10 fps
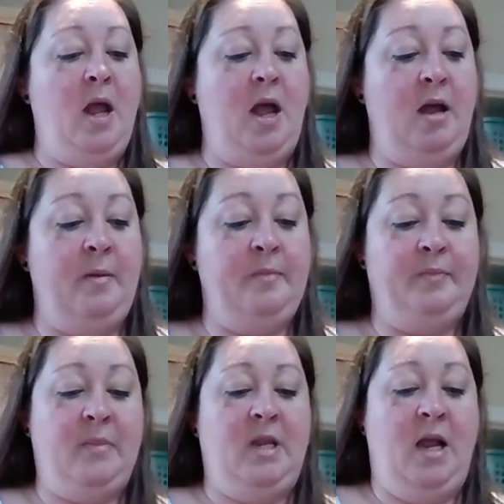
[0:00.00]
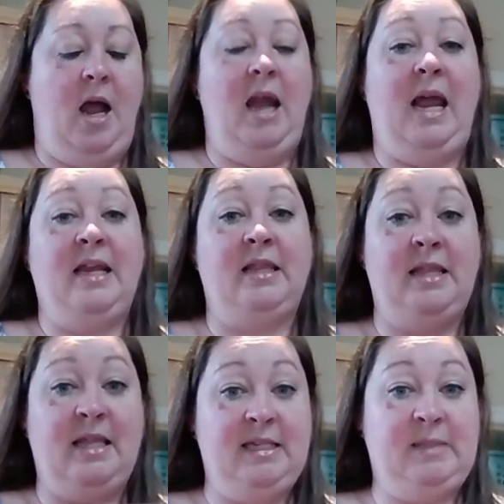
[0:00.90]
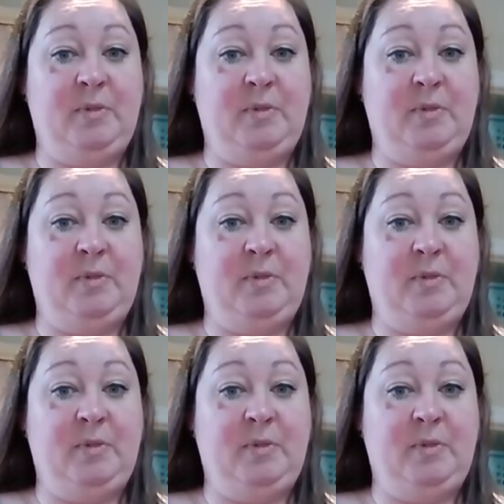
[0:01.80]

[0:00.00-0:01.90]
I like this